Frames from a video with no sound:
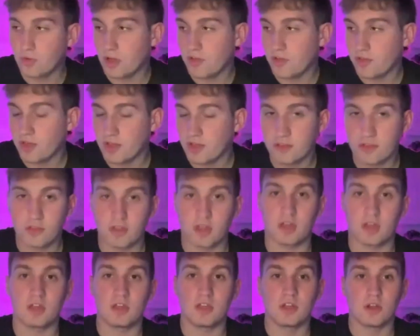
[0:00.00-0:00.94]
I think
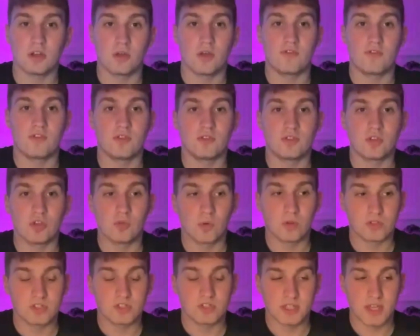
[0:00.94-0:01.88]
that if you do
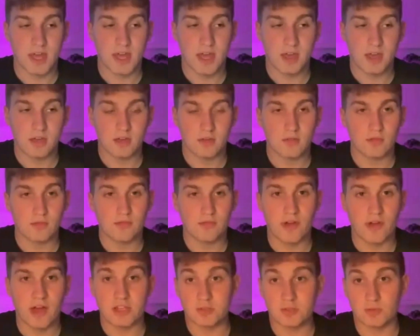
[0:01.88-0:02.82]
want to get
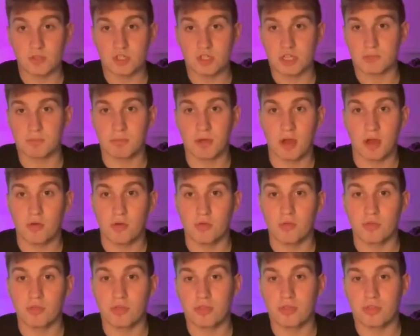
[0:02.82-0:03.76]
fans watching
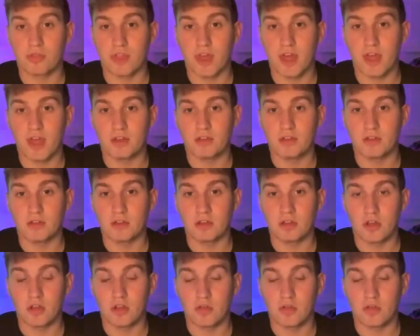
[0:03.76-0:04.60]
both, then